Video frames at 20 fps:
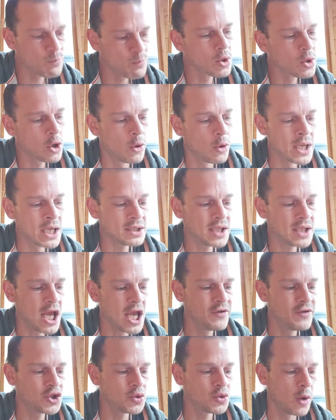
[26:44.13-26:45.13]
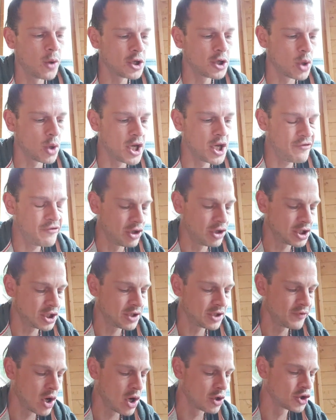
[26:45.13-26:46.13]
Go and ask David Schwartz what he thinks of
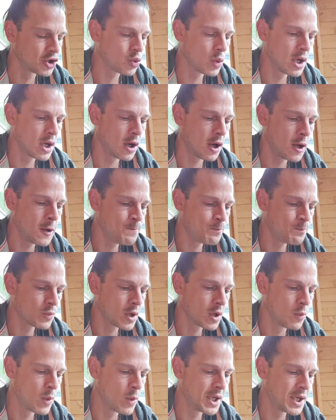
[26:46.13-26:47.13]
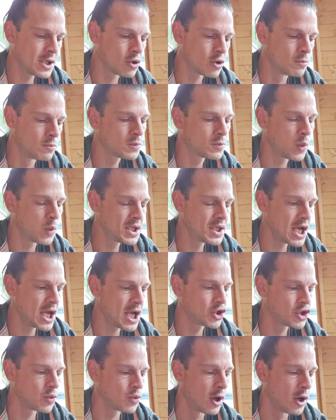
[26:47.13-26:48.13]
it on Twitter. And when he comes, when David
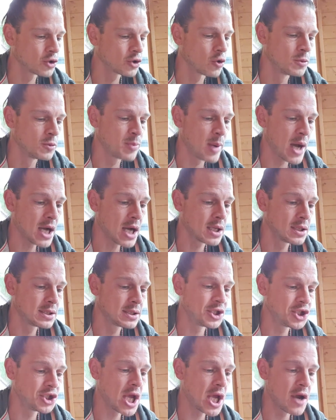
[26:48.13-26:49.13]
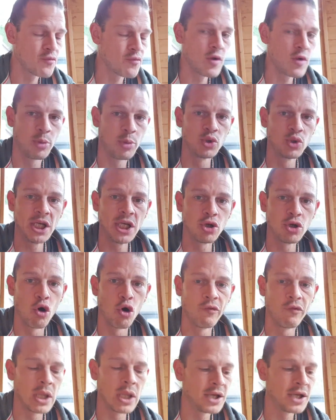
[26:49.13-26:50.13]
Schwartz comes back and says, "Yeah, Ripple need
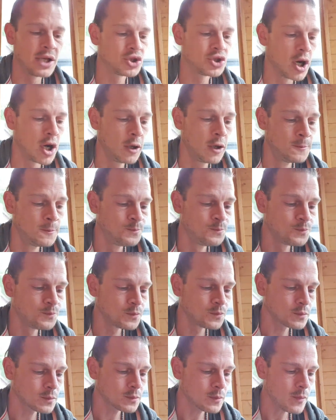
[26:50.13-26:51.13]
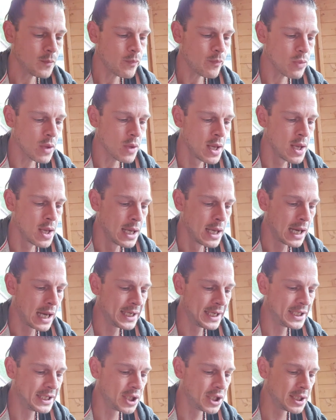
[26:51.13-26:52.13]
overledger, I
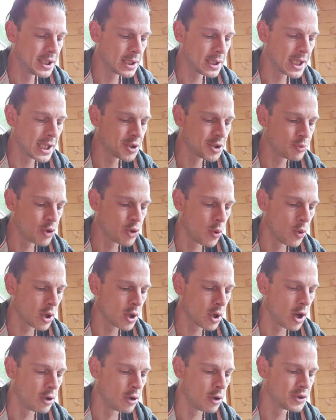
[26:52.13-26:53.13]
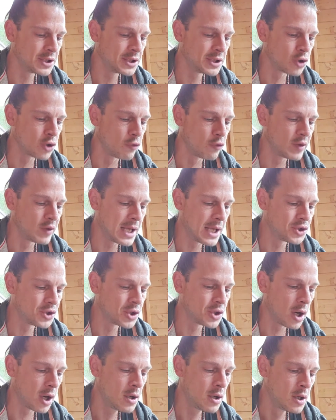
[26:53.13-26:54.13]
need interledger protocol needs
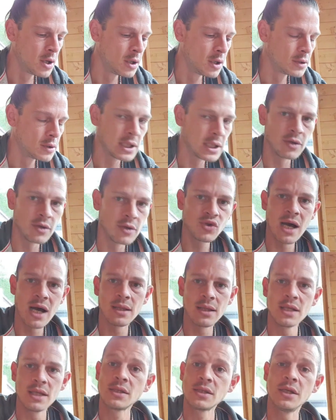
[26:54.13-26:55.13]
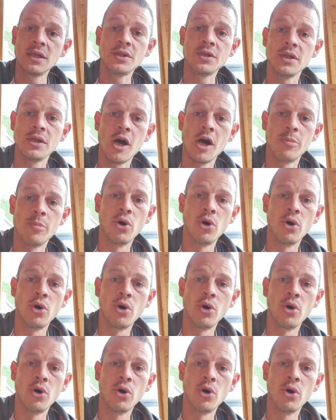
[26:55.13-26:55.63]
overledger," then I'll start listening to you.